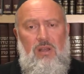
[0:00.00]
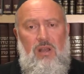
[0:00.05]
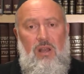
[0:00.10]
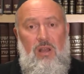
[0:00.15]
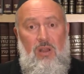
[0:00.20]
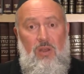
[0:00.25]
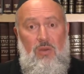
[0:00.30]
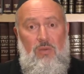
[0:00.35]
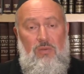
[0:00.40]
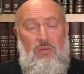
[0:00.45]

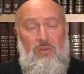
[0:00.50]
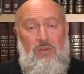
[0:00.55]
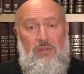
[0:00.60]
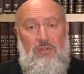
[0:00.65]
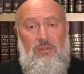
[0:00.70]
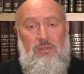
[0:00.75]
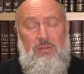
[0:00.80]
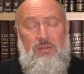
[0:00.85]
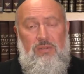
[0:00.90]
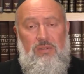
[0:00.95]
alone.
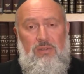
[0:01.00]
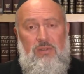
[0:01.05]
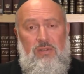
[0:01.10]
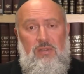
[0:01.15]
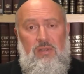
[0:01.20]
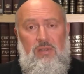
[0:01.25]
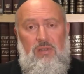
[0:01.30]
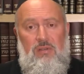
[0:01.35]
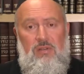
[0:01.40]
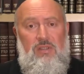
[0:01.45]

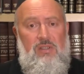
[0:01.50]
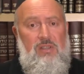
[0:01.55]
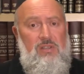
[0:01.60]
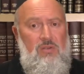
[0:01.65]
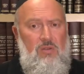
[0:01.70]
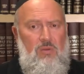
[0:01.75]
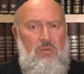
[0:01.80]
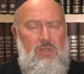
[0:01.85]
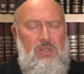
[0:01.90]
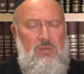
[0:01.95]
This
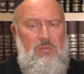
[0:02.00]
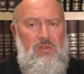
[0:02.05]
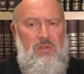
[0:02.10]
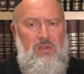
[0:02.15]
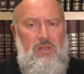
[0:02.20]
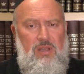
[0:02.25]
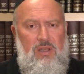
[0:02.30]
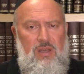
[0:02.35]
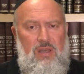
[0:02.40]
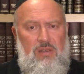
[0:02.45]
has always been
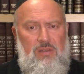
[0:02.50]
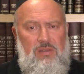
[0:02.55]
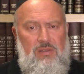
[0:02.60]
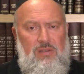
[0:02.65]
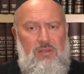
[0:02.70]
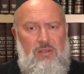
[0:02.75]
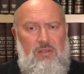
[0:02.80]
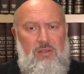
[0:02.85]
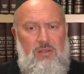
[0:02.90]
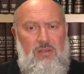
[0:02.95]
the
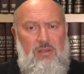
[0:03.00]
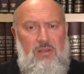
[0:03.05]
case.